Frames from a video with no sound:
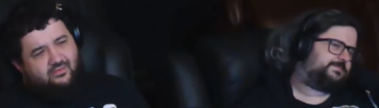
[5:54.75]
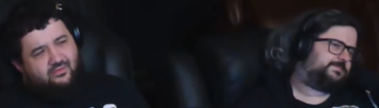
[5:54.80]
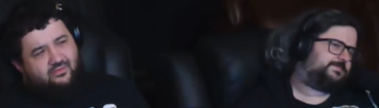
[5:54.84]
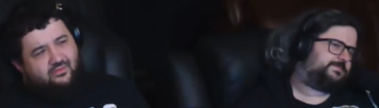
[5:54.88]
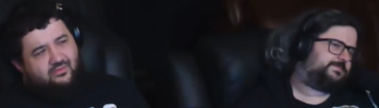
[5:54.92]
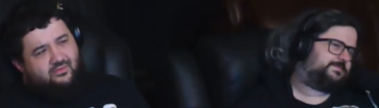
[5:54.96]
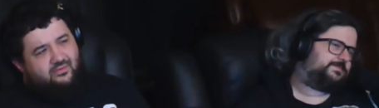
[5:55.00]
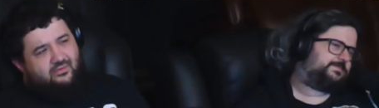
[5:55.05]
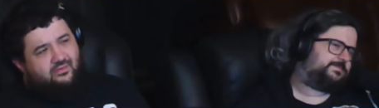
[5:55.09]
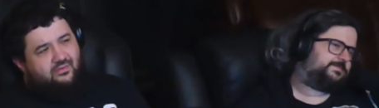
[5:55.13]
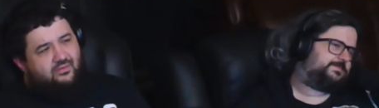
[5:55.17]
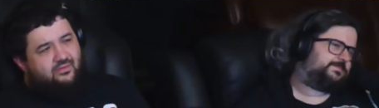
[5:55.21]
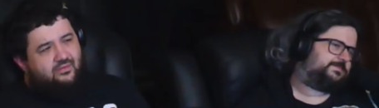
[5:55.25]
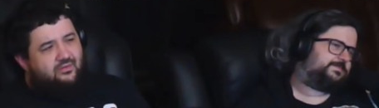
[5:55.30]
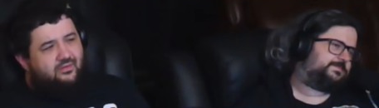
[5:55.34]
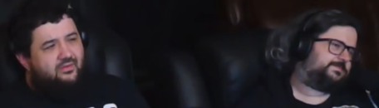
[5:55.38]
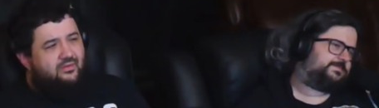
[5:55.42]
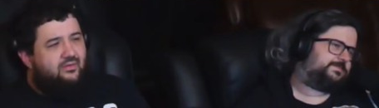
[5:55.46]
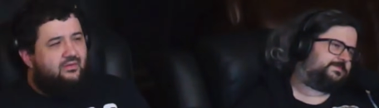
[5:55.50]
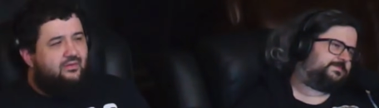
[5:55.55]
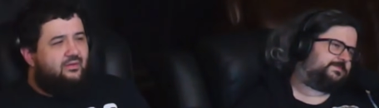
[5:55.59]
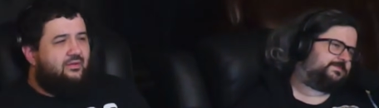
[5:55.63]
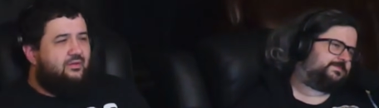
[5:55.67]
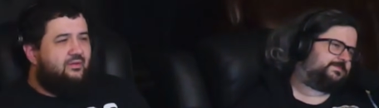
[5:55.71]

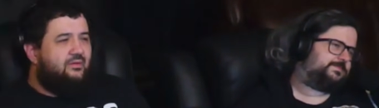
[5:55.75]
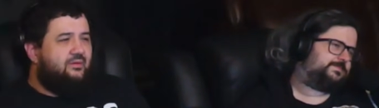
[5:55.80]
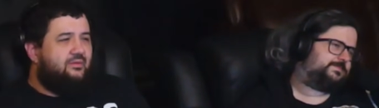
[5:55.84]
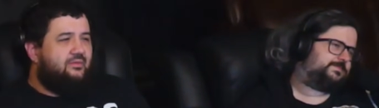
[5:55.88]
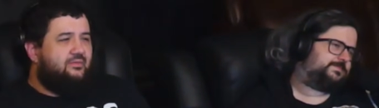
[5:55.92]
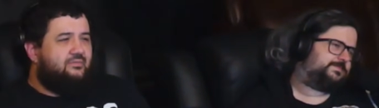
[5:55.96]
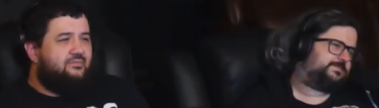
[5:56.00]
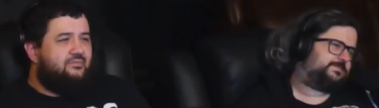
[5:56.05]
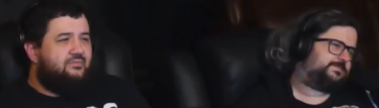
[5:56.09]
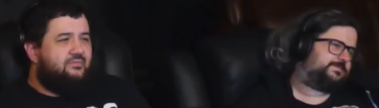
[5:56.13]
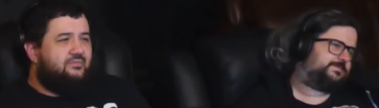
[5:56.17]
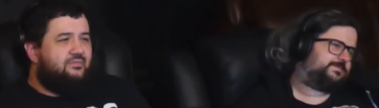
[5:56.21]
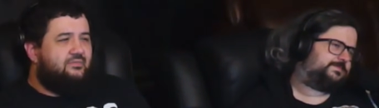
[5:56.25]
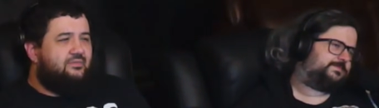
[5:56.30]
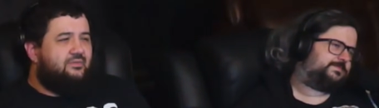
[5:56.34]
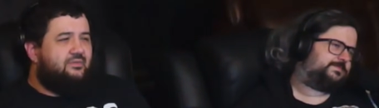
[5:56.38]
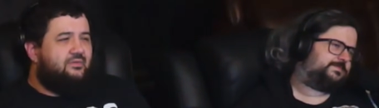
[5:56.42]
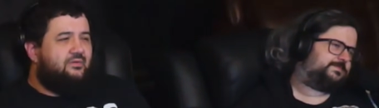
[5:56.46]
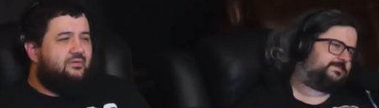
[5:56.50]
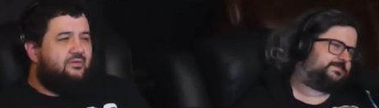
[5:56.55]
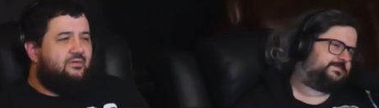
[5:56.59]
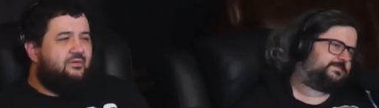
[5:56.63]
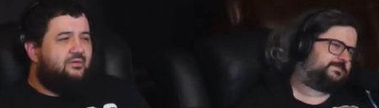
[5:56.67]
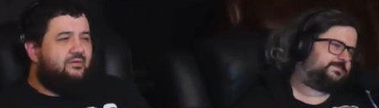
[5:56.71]

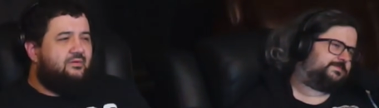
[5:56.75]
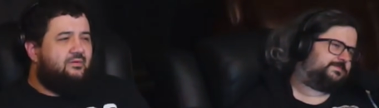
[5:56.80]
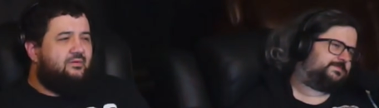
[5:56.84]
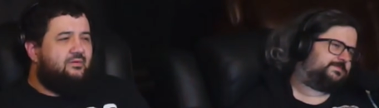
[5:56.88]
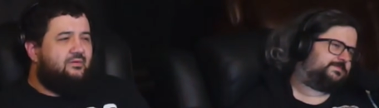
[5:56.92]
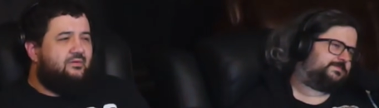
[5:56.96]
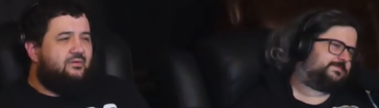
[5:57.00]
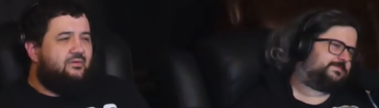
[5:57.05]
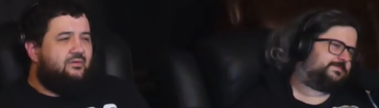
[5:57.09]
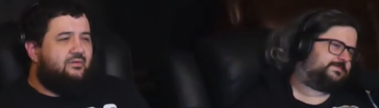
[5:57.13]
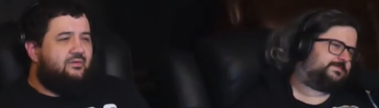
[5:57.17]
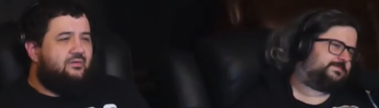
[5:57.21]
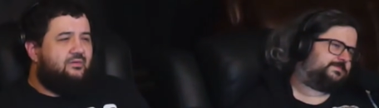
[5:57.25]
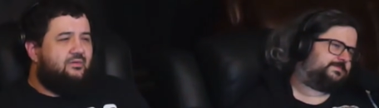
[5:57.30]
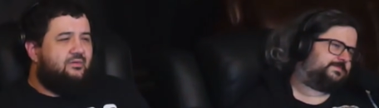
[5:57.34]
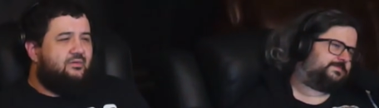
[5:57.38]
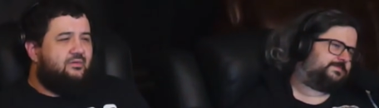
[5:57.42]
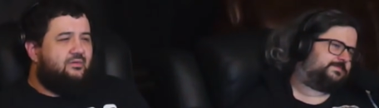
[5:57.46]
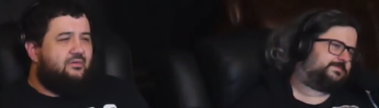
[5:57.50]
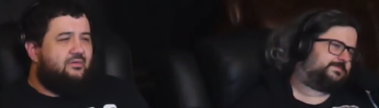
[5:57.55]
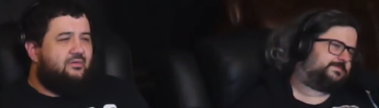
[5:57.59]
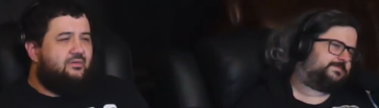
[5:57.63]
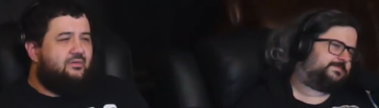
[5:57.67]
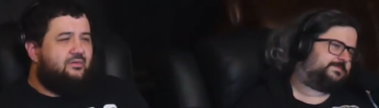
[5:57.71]

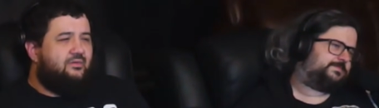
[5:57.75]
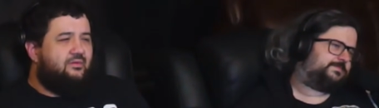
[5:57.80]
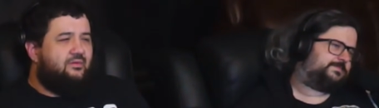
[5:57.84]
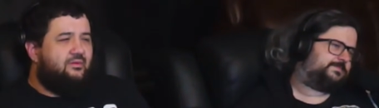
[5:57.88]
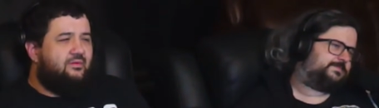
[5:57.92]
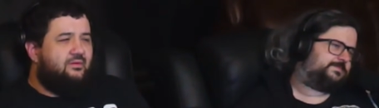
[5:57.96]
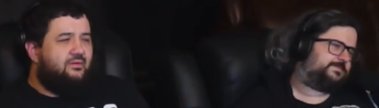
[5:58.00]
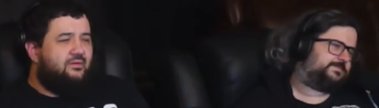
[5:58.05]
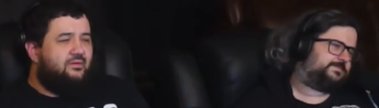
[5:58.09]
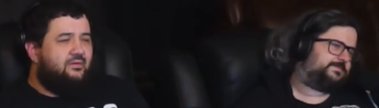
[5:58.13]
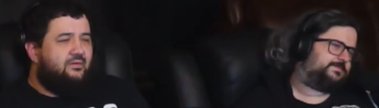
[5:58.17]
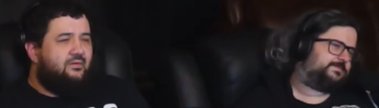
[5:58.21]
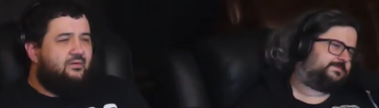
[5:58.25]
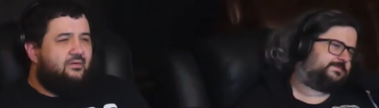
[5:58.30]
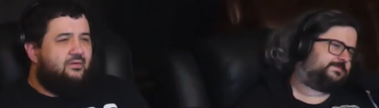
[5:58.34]
(no one is talking)